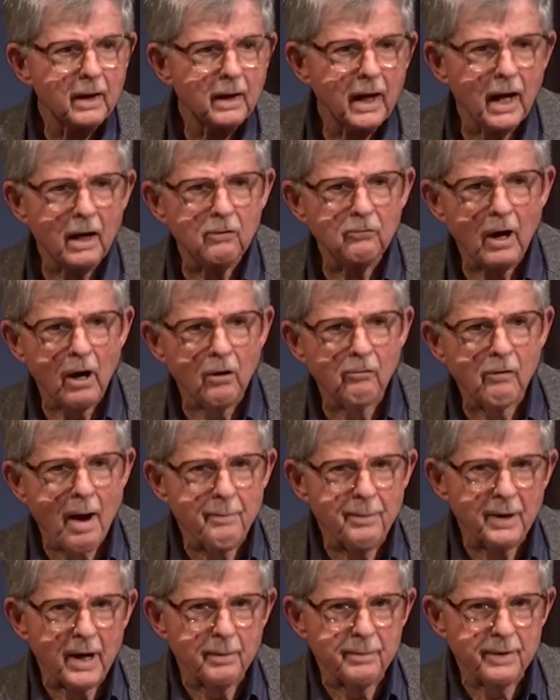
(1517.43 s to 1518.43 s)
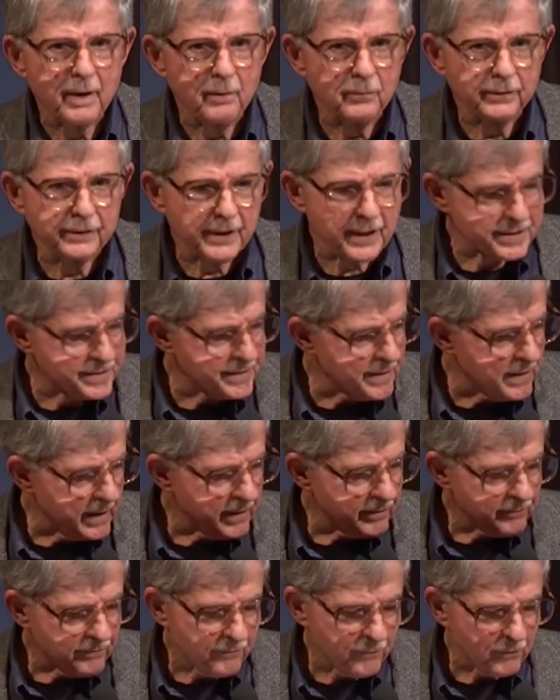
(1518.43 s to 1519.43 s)
I'll wrap it up then with this.
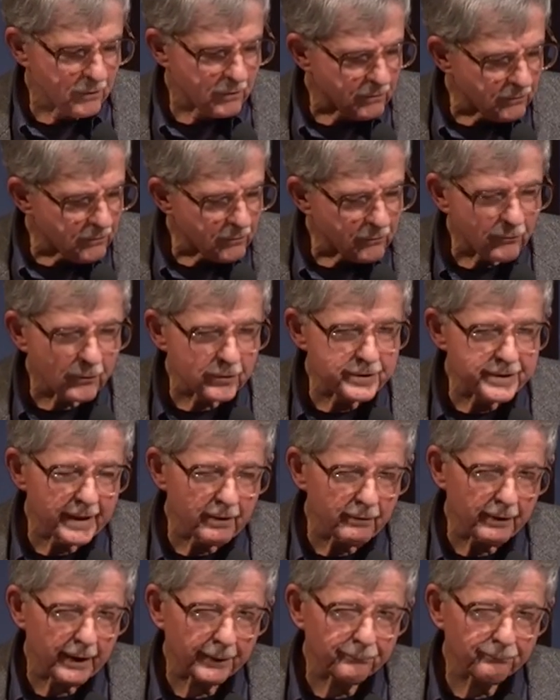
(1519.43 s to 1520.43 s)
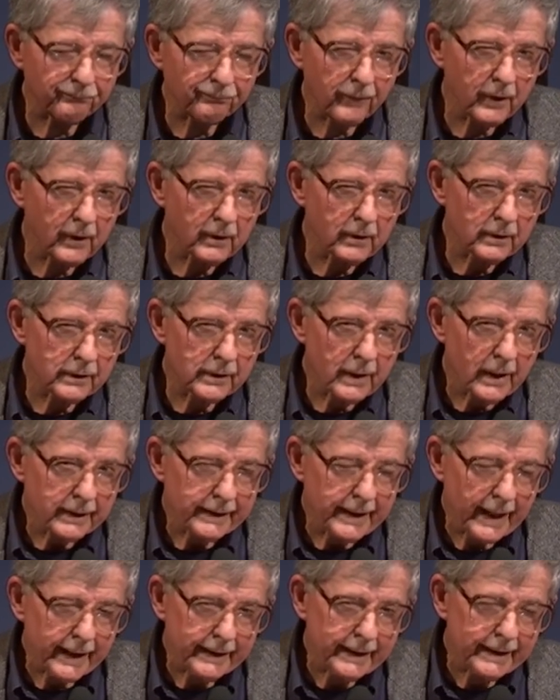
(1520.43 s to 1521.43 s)
For Tillich,
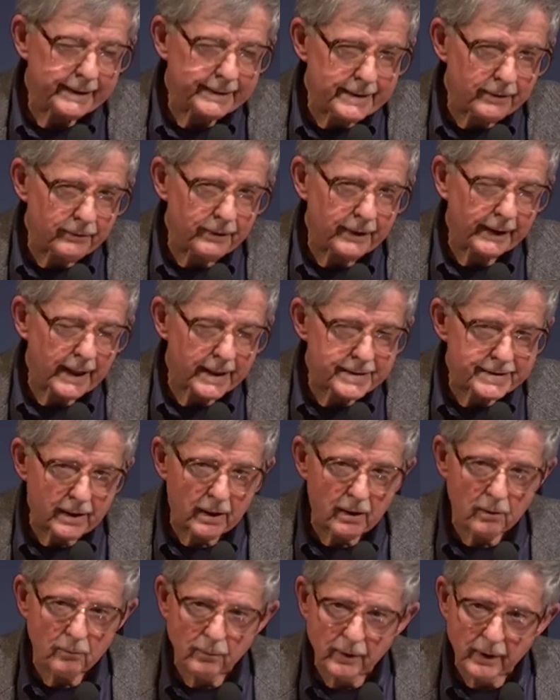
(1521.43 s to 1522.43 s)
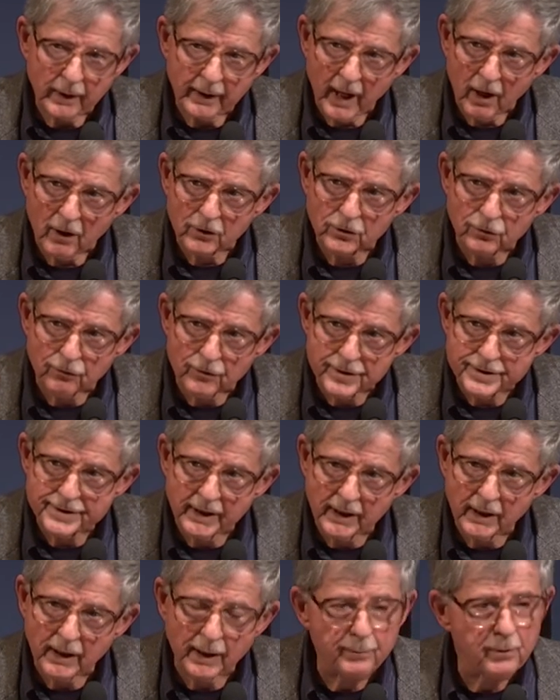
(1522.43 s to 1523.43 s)
taking Tillich as a
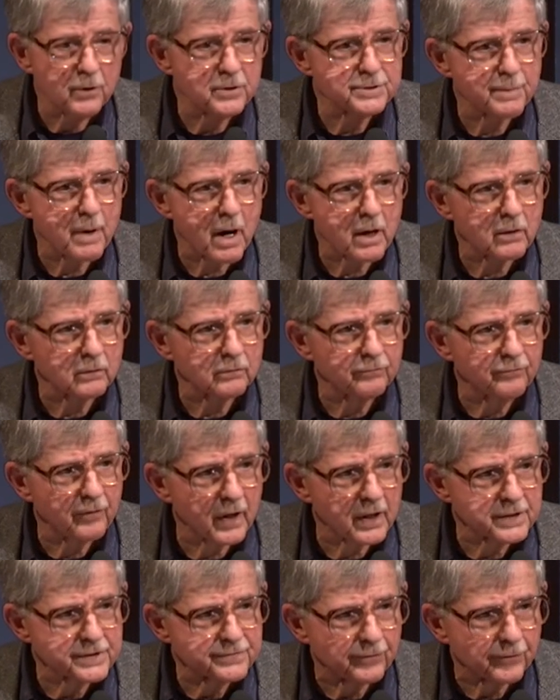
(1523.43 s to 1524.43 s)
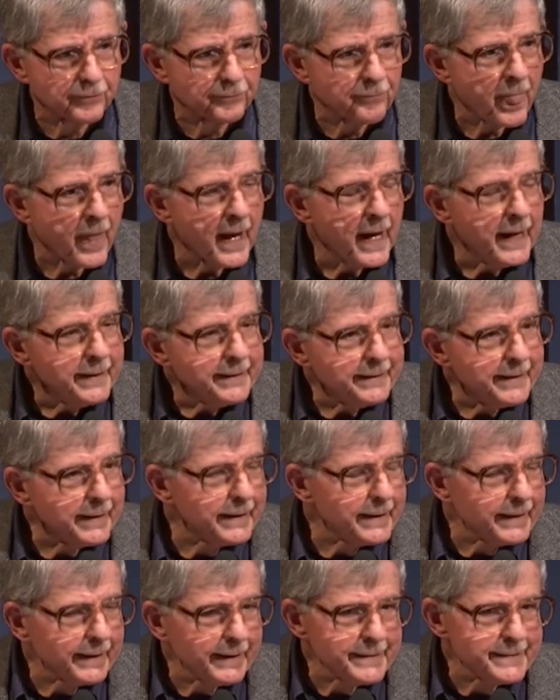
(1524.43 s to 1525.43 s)
characteristically postmodern philosopher,
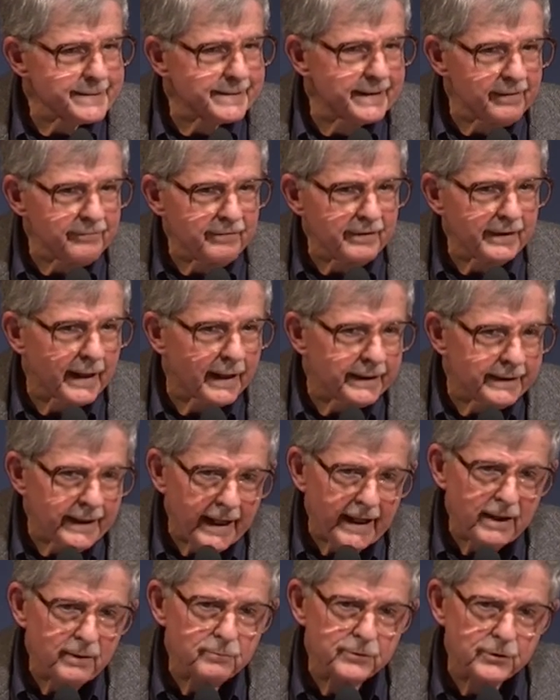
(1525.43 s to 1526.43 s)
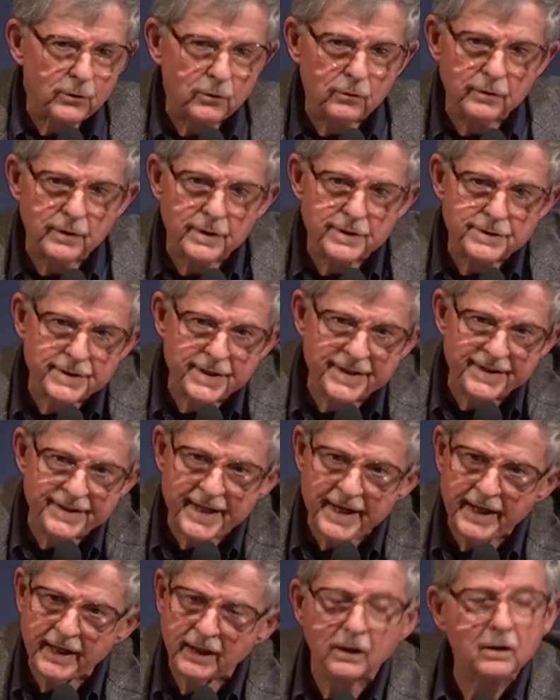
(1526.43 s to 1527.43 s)
Tillich is giving a name to this
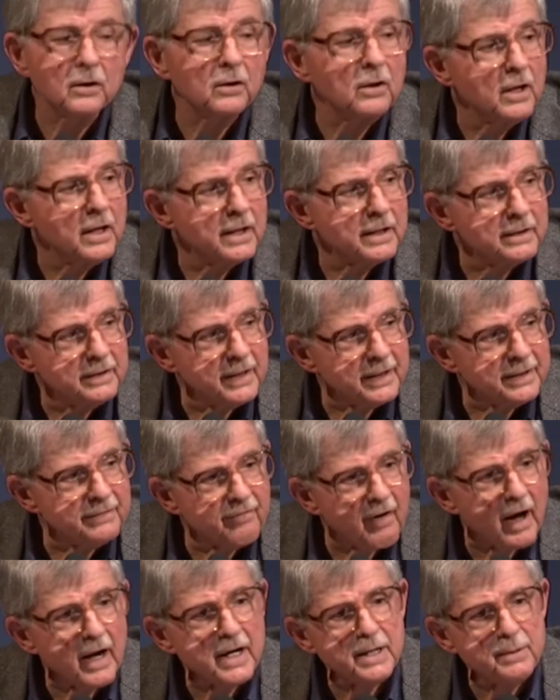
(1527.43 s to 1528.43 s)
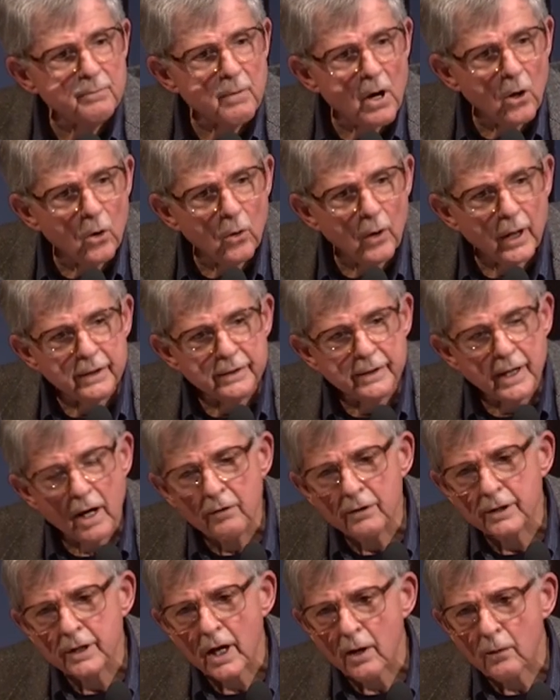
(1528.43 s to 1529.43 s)
thing that Vadimo and
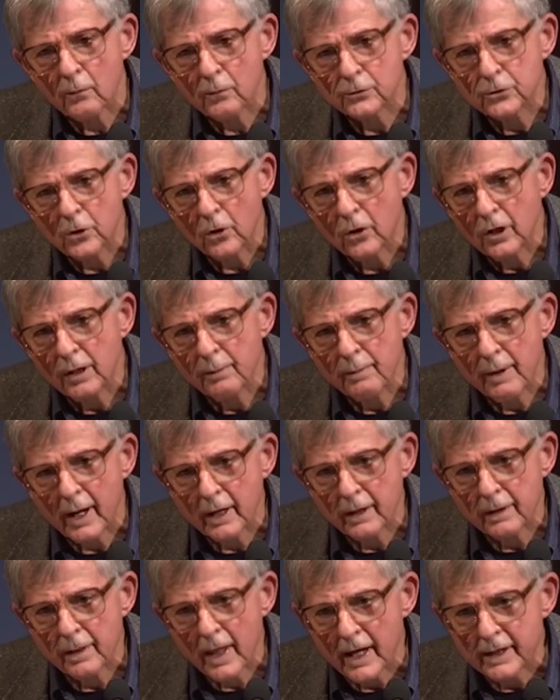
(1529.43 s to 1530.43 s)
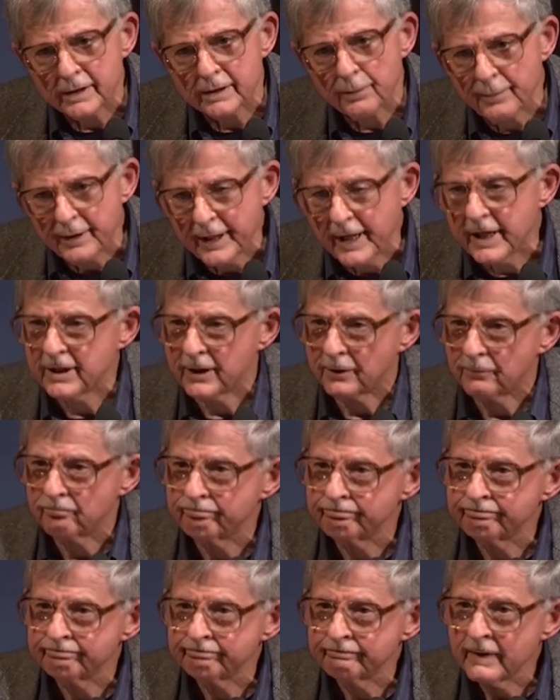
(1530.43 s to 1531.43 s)
Derrida were talking about at the beginning,
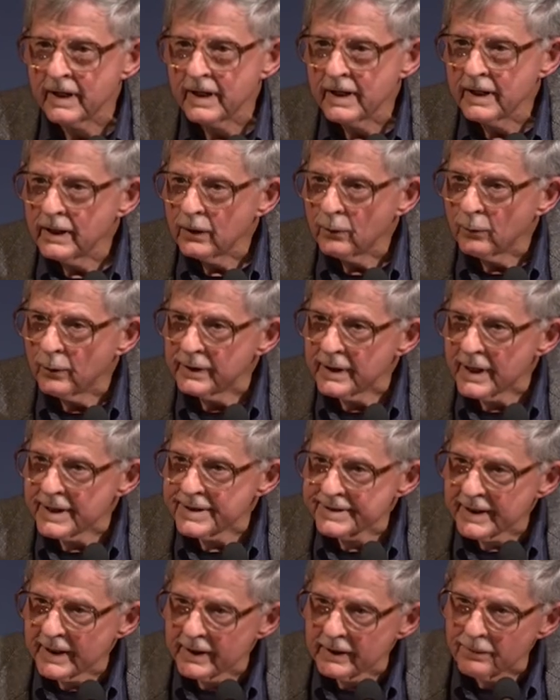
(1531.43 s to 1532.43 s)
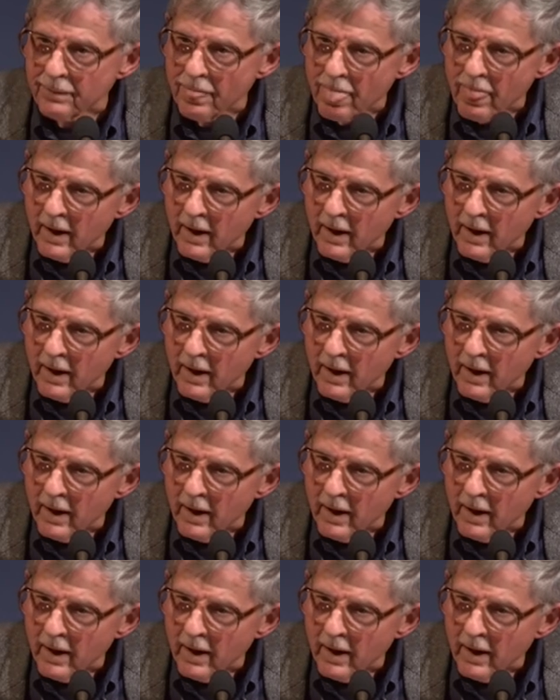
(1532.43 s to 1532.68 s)
when they said